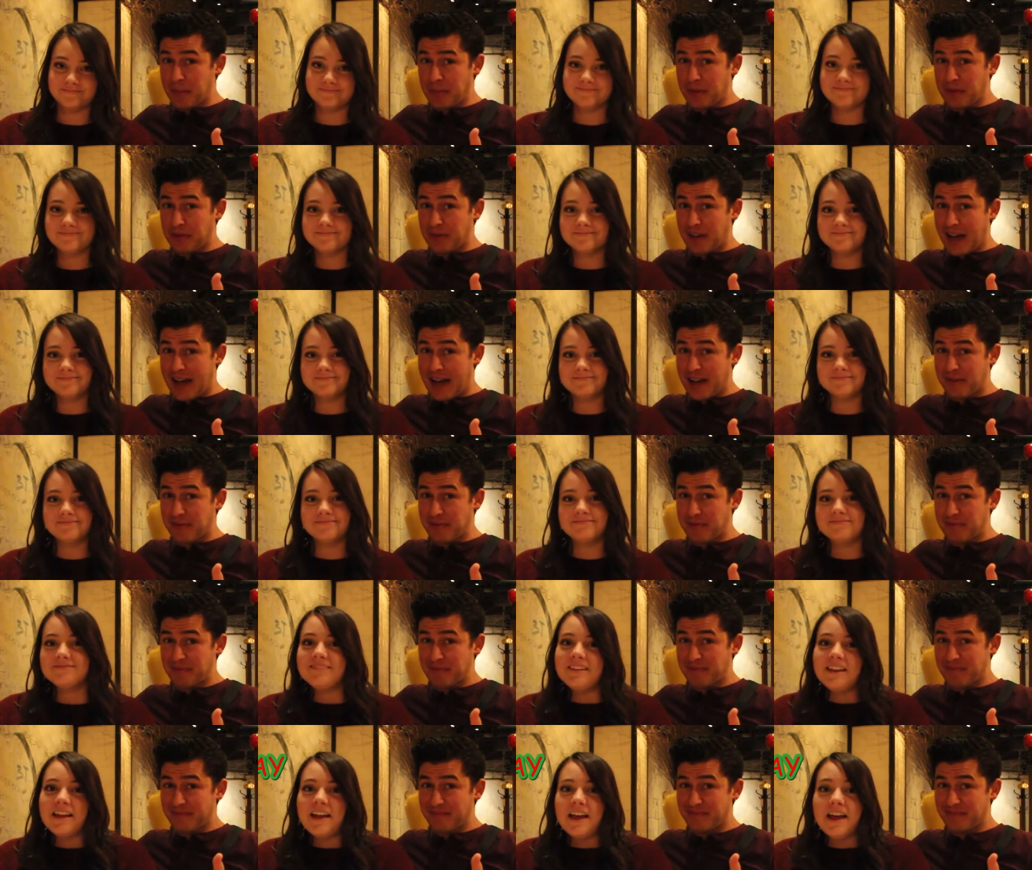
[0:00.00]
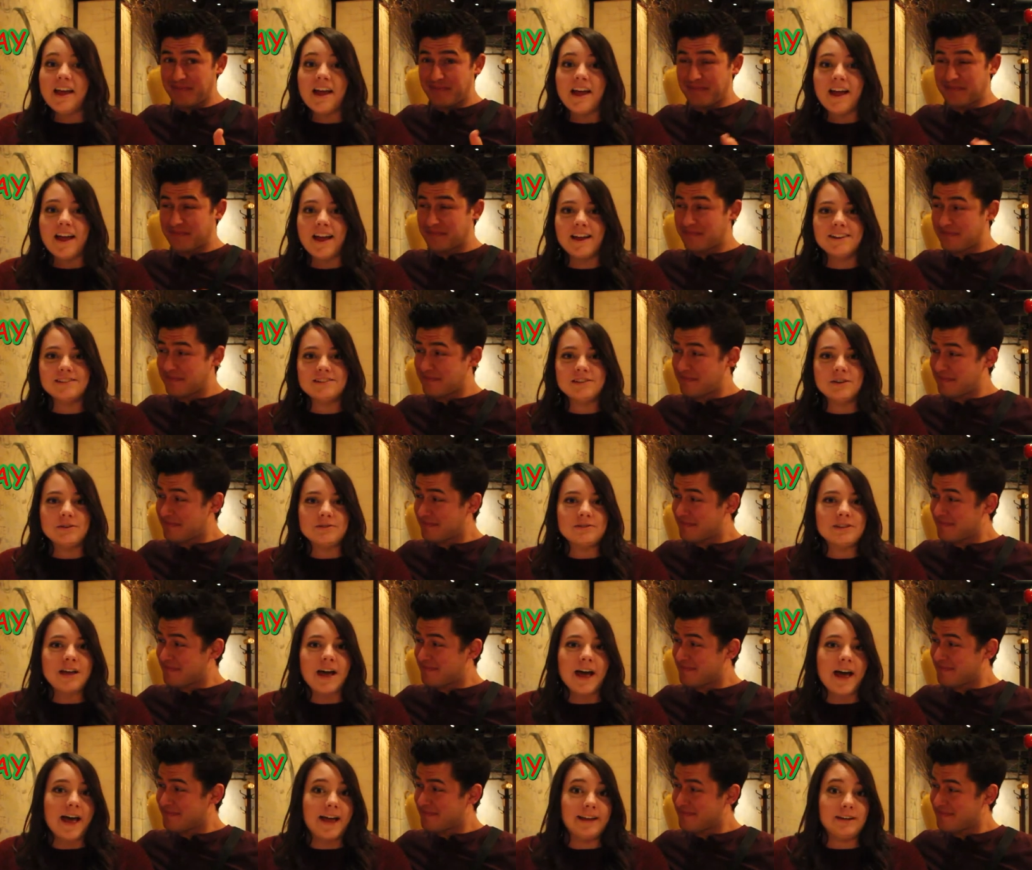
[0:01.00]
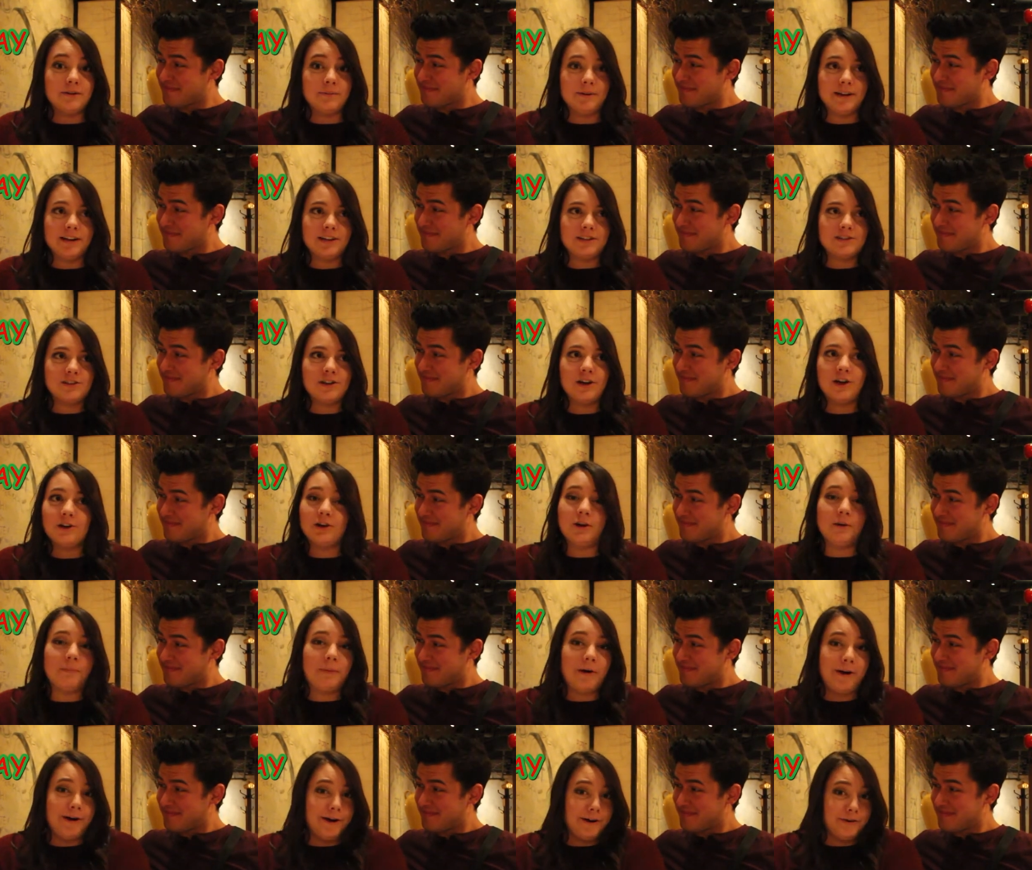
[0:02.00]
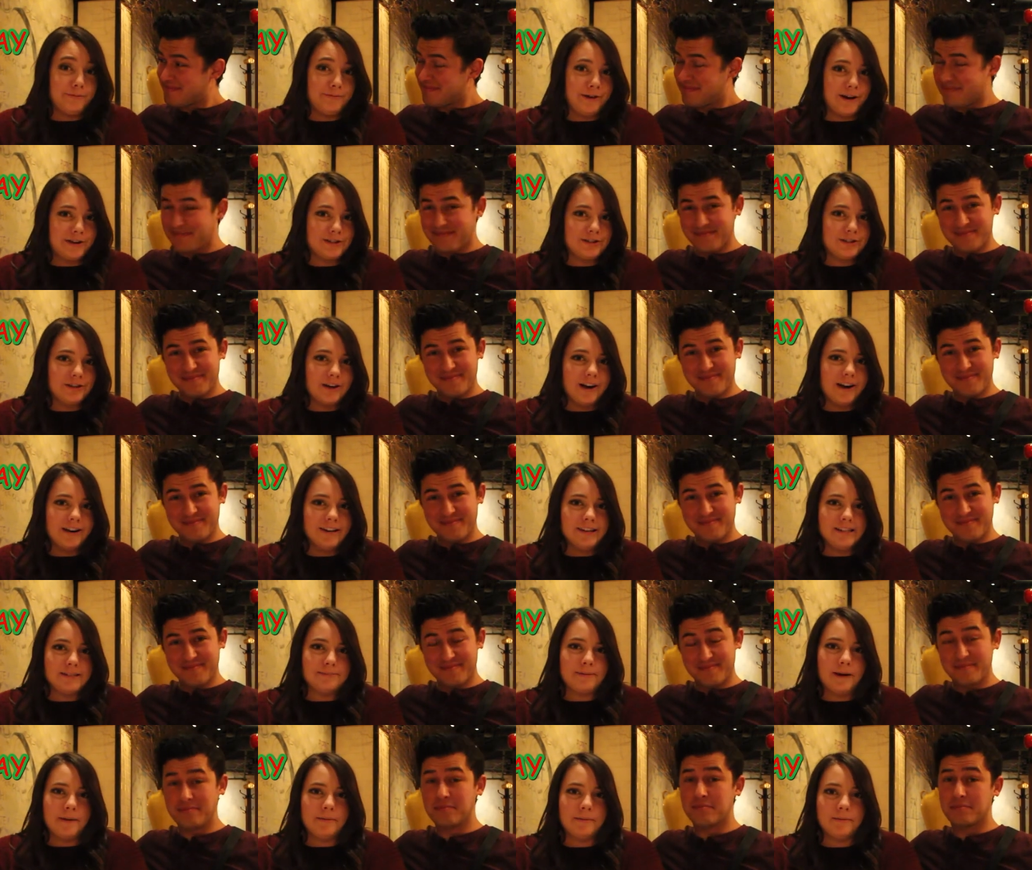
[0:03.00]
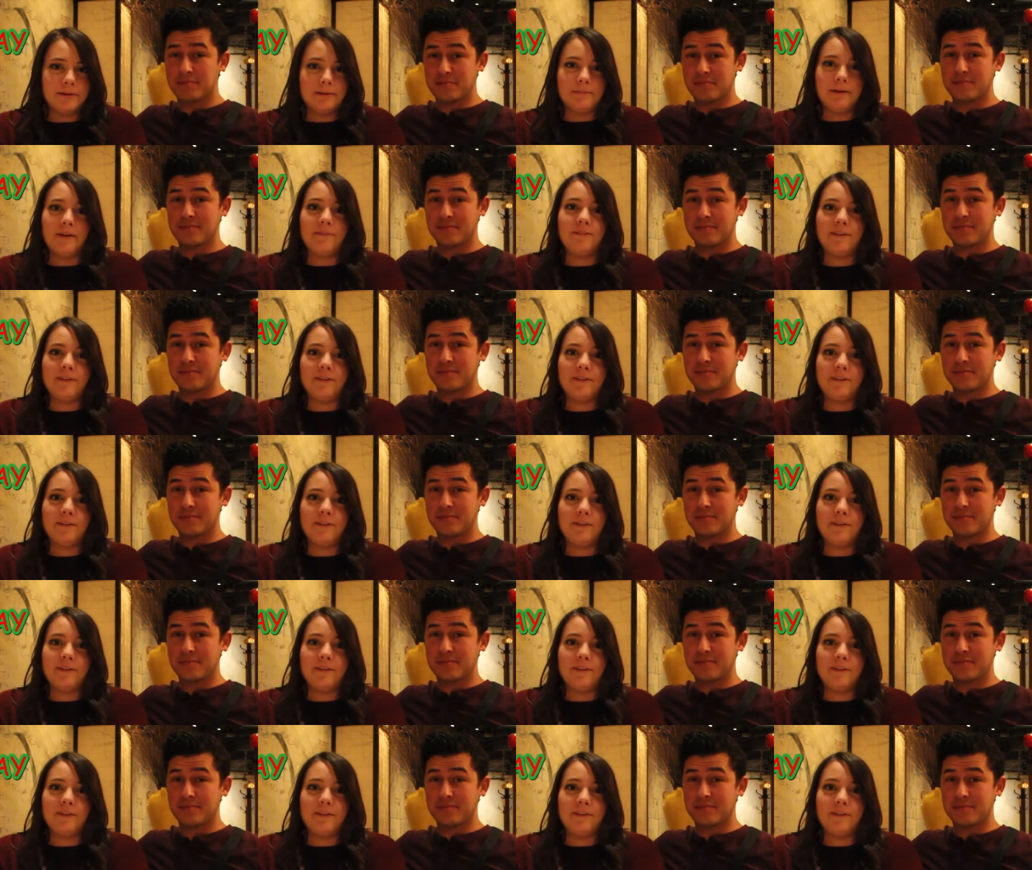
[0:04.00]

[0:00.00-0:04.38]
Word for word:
Speaker 1: number 5.
Speaker 2: Enzo's Hideaway Tunnel Bar and Restaurant is probably one of my